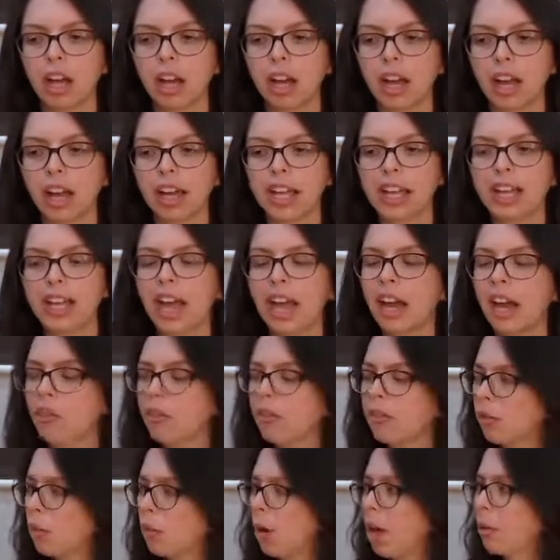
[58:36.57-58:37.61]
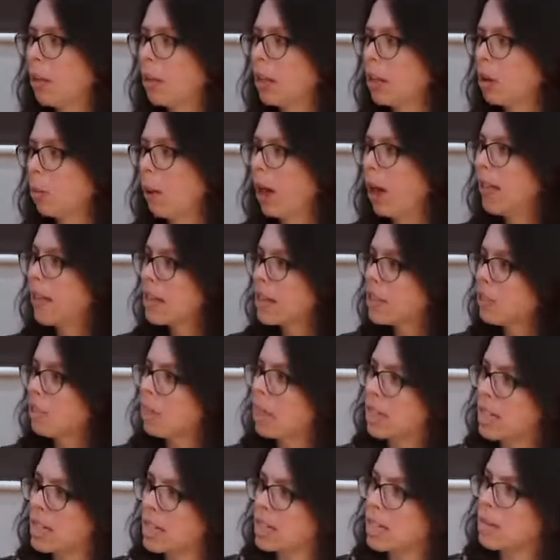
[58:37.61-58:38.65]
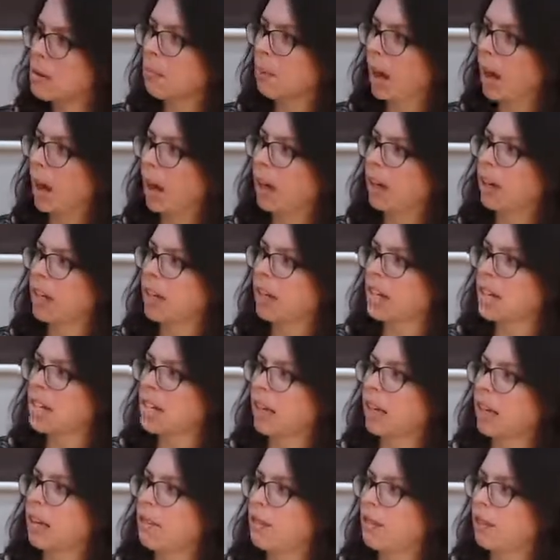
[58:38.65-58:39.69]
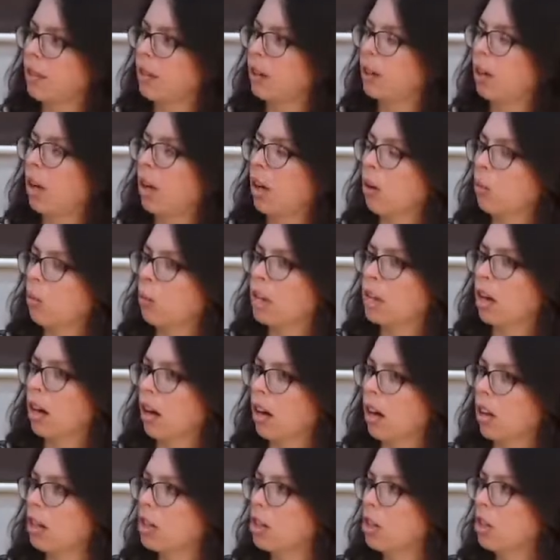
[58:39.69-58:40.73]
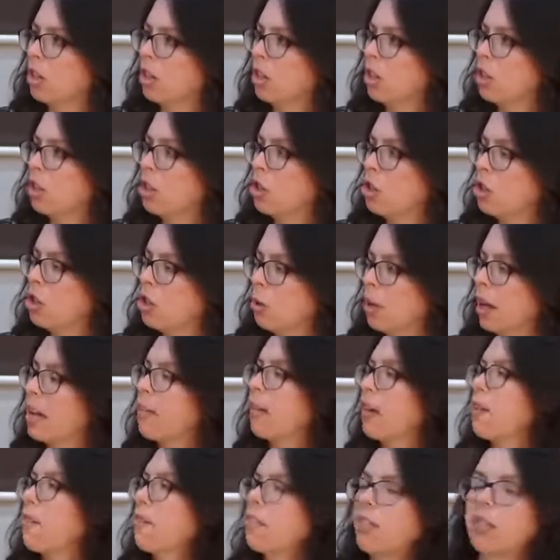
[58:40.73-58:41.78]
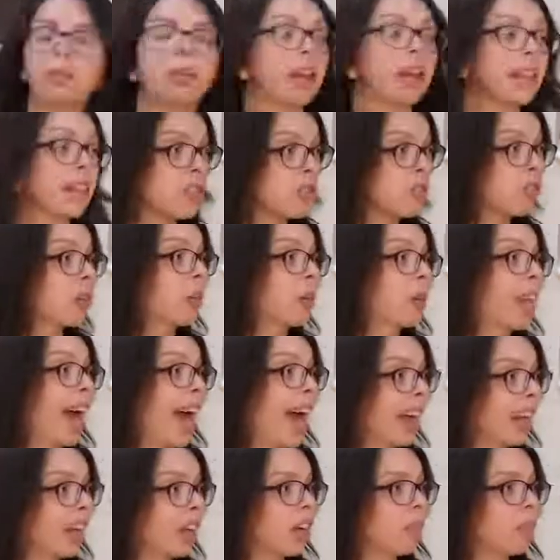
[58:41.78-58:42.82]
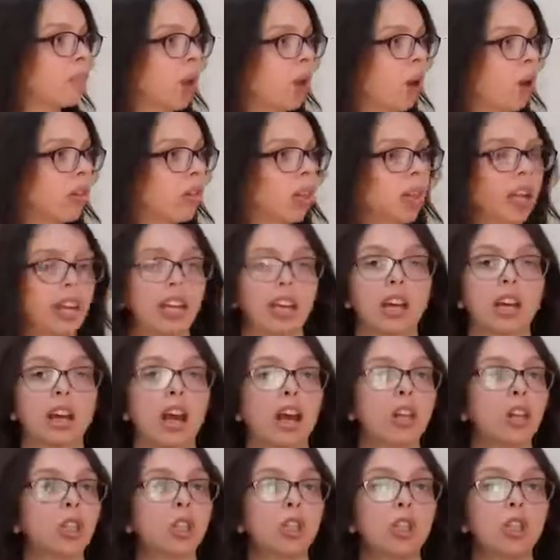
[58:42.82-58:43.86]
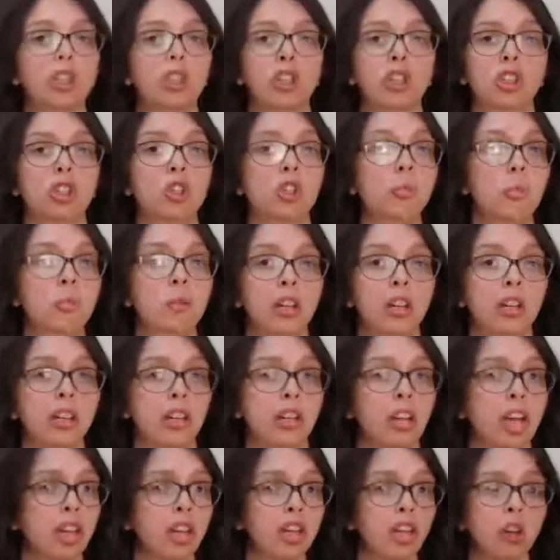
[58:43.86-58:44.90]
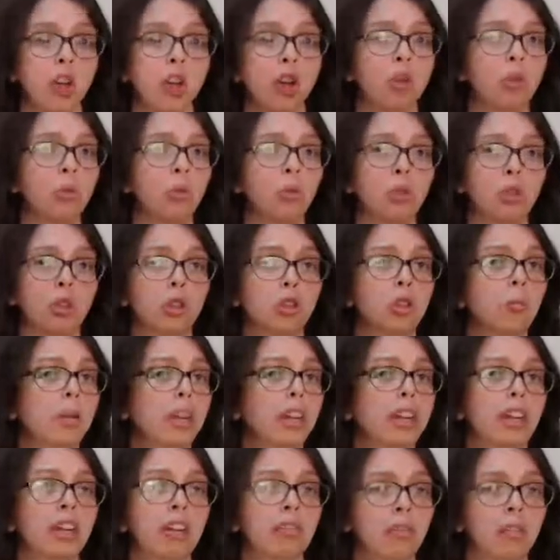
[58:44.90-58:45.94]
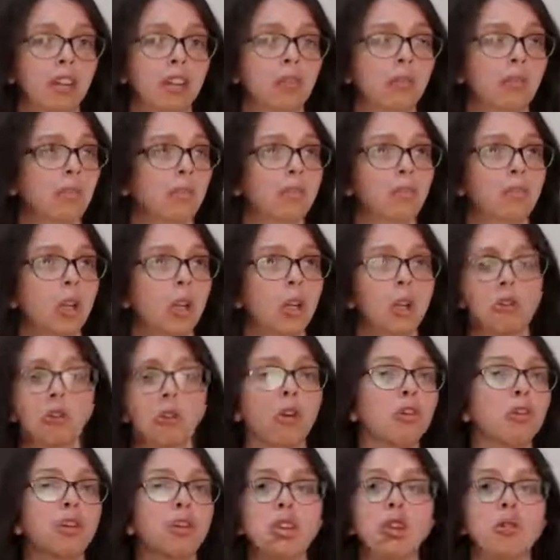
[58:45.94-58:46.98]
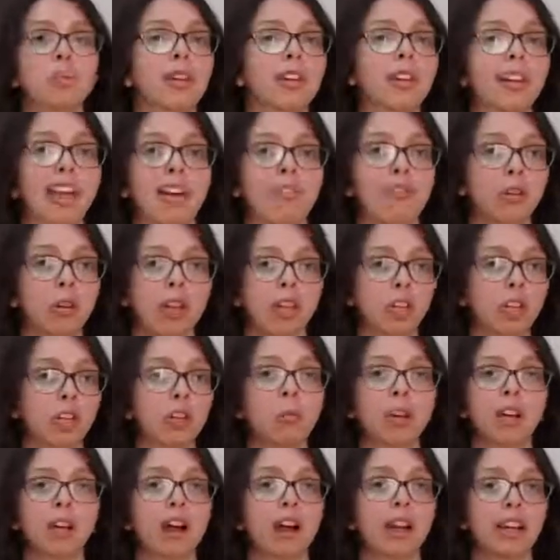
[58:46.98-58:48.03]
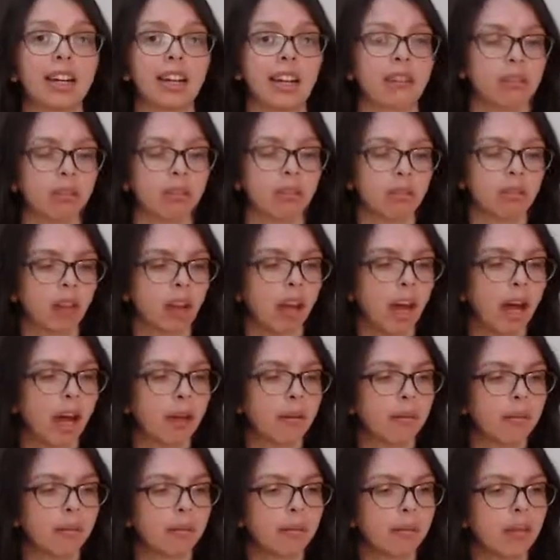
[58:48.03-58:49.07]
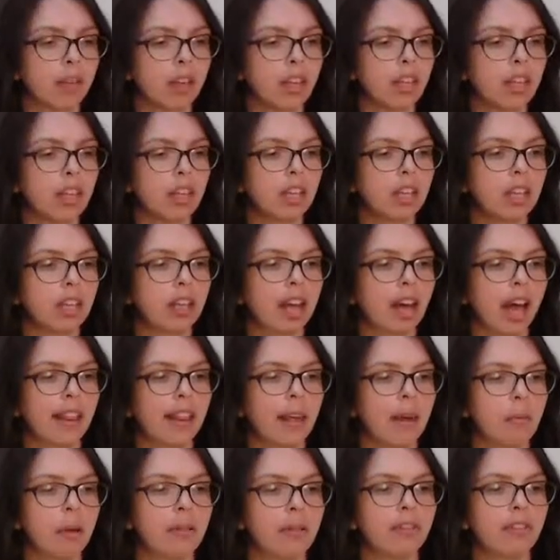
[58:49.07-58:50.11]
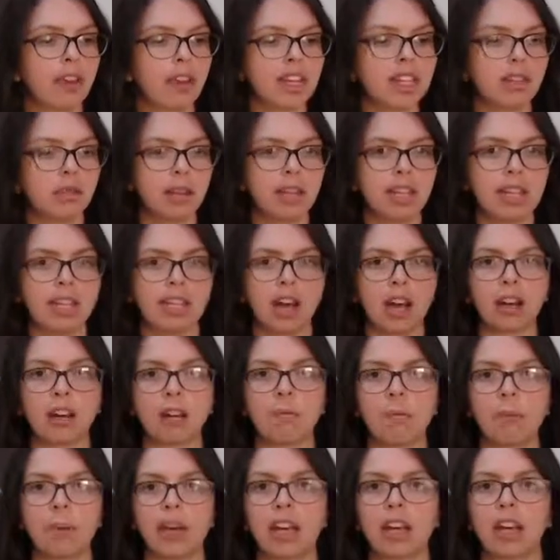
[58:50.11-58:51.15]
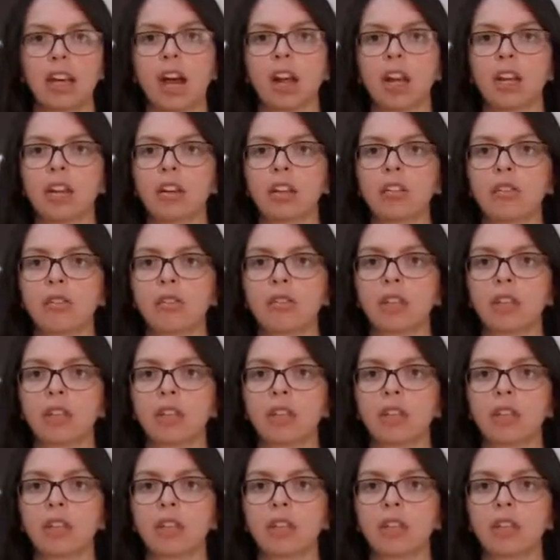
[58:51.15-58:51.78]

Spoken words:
it can get overwhelming in a way that's really disempowering, because it can feel like it can feel like there's a real lack, but on like a kind of human, like total human, cross-human level, like humankind level. And then when faced with these kind of big kind of